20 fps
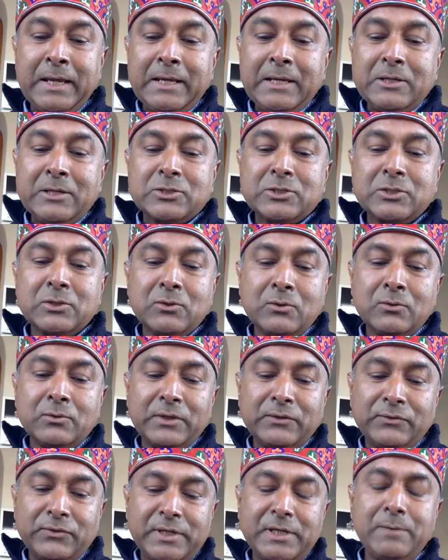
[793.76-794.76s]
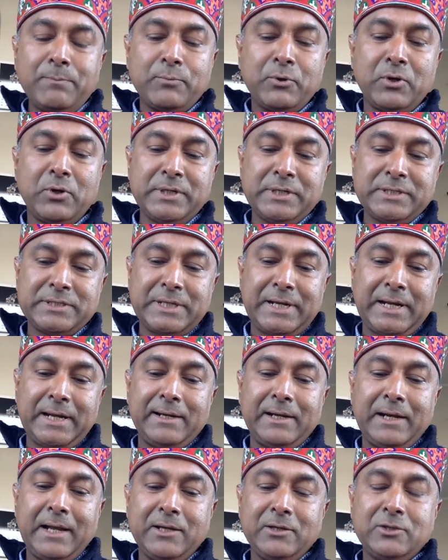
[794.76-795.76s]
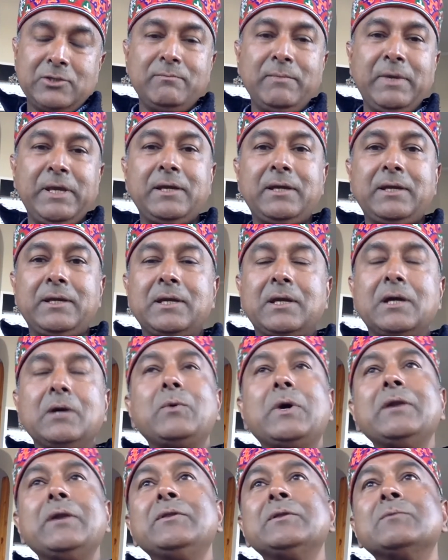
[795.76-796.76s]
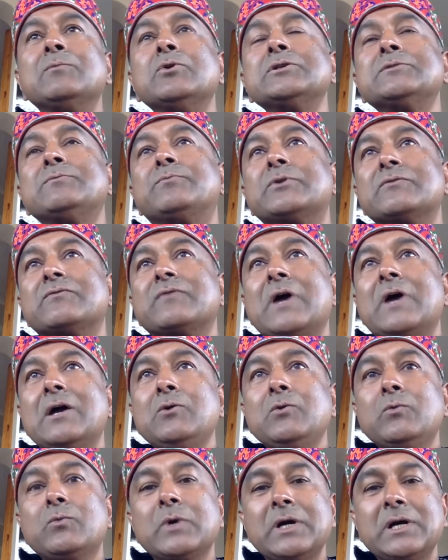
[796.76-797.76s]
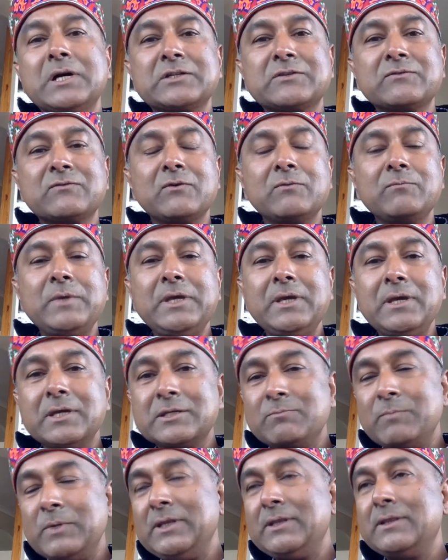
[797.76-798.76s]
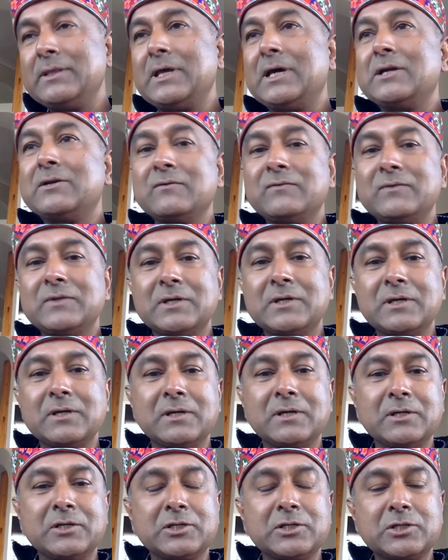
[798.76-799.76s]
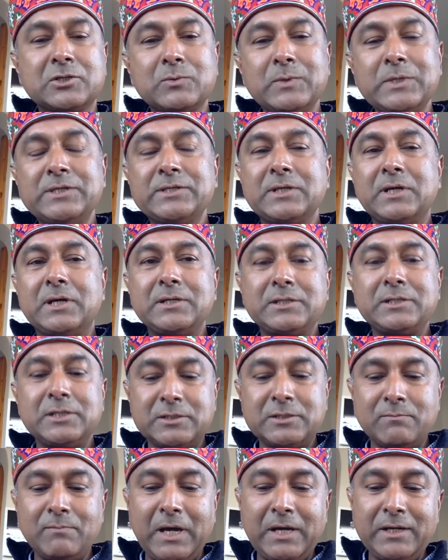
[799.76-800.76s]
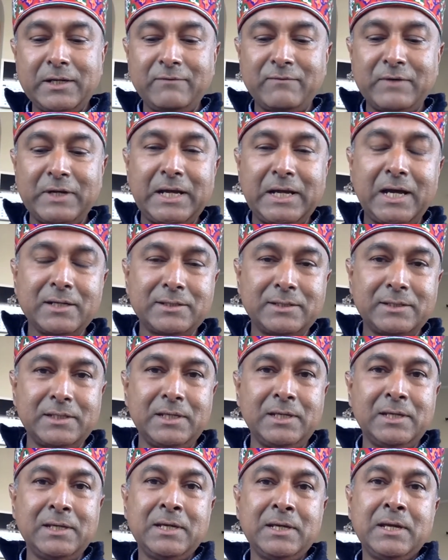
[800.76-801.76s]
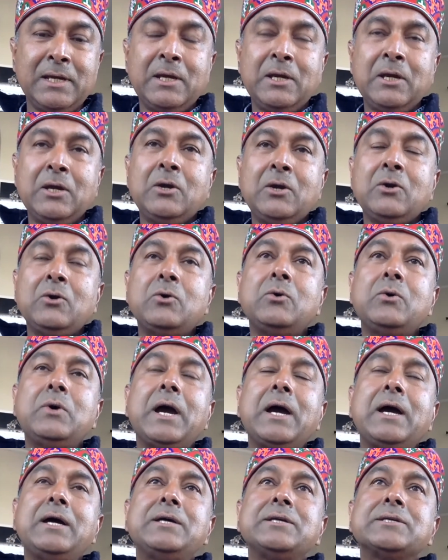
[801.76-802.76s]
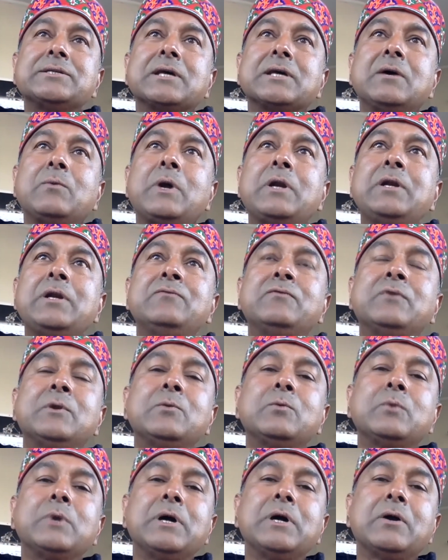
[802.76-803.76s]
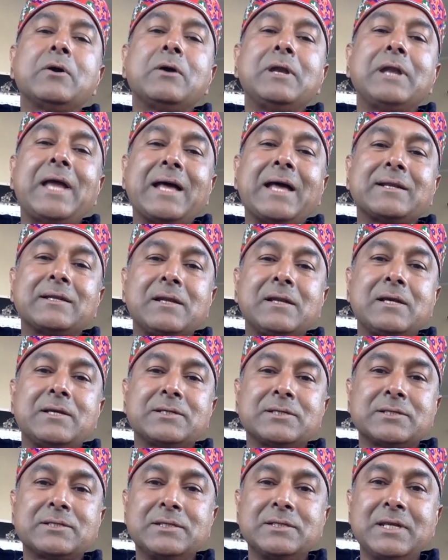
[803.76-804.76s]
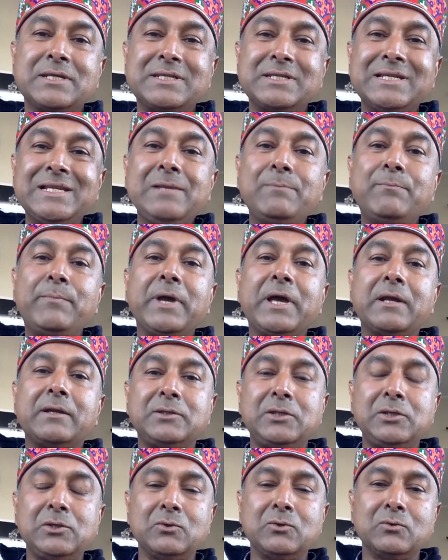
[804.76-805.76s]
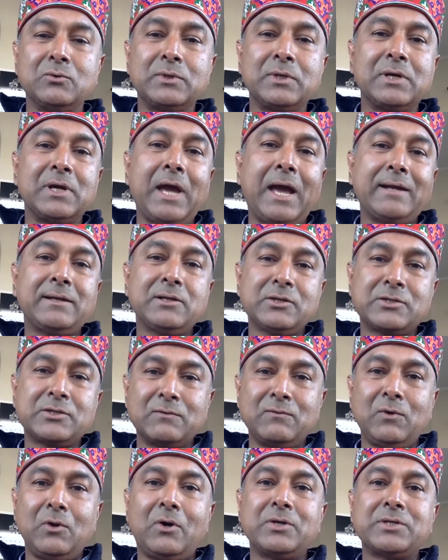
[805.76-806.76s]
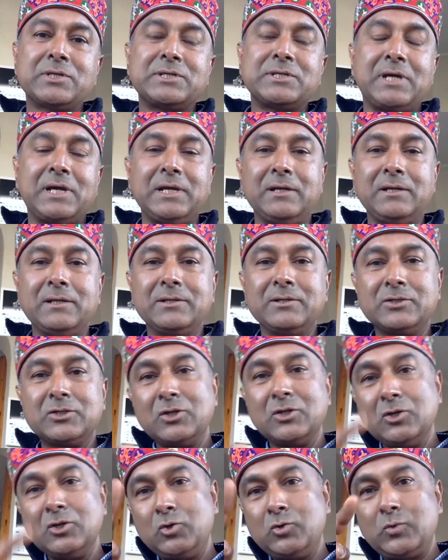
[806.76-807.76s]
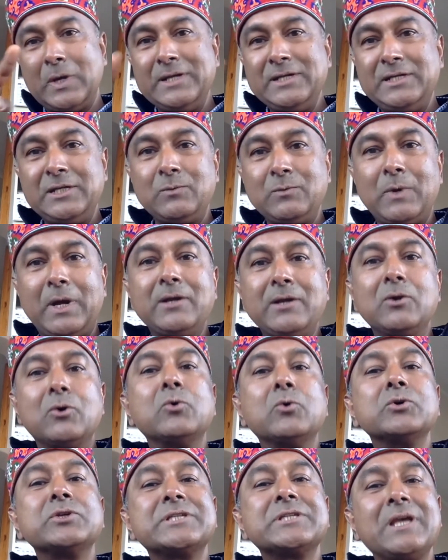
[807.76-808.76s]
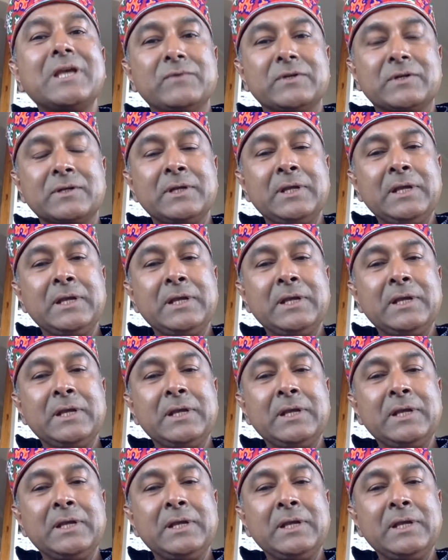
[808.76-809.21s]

So the 3 points that I'd like to make here, one of the most profound works for me has been that of the Swiss artist Mari Velarde, who has a wonderful work called Atlas des Îles Perdues, the Atlas of Lost Islands, 2107.